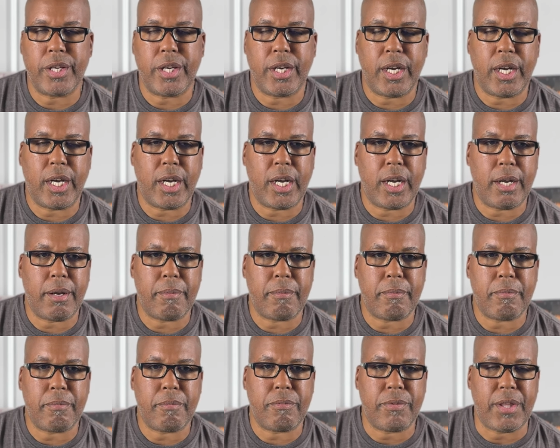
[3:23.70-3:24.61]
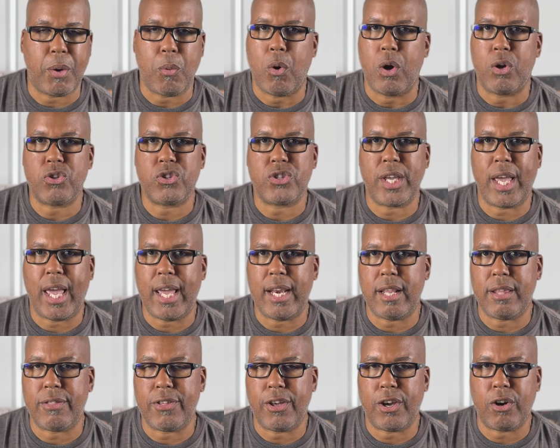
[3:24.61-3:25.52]
they won't say
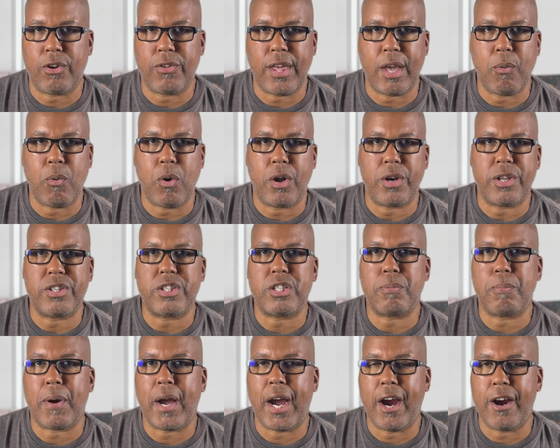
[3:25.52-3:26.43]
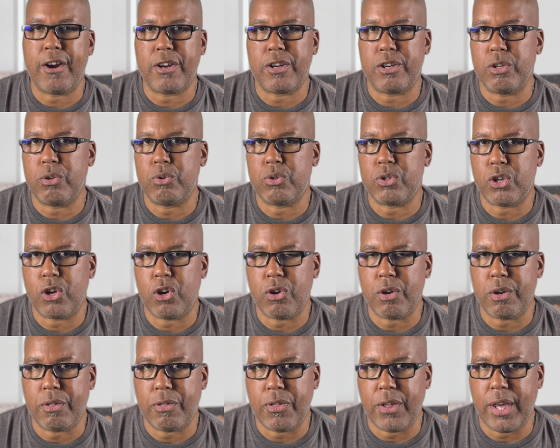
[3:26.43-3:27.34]
anything, or they won't aspire to do
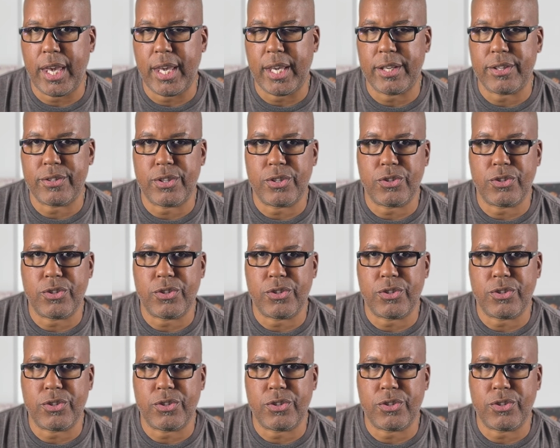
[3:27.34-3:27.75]
certain things.